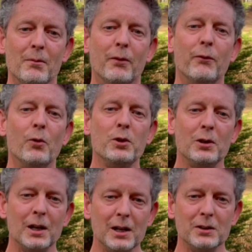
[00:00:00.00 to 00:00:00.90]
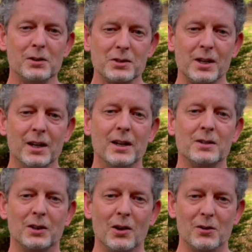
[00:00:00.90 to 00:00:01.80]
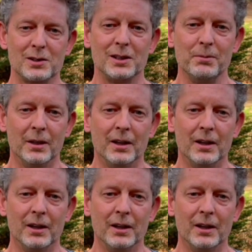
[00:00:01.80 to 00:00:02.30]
before you get in your tent to go to sleep at